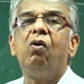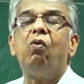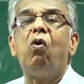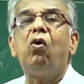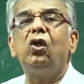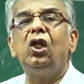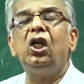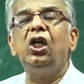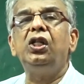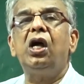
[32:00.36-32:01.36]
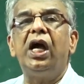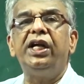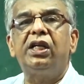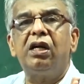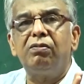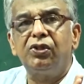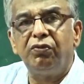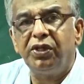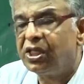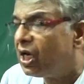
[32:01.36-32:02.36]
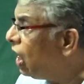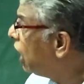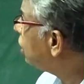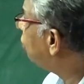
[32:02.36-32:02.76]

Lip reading: only the items which relate